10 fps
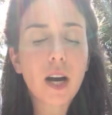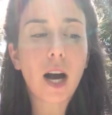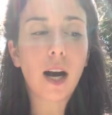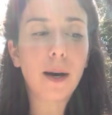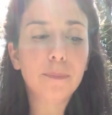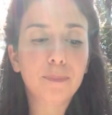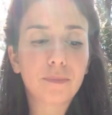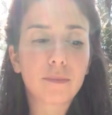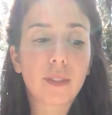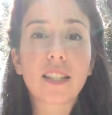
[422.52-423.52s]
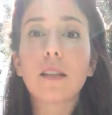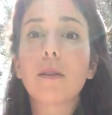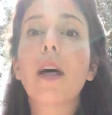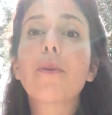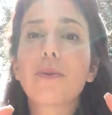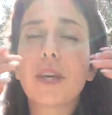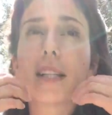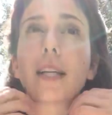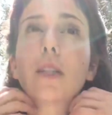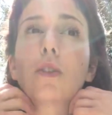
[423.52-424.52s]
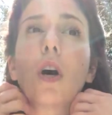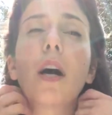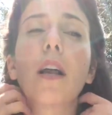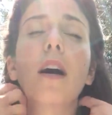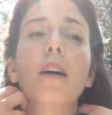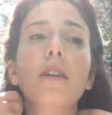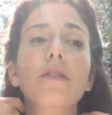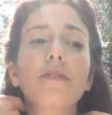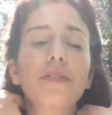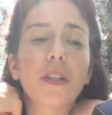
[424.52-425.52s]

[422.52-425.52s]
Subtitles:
That's another thing. Like a lot of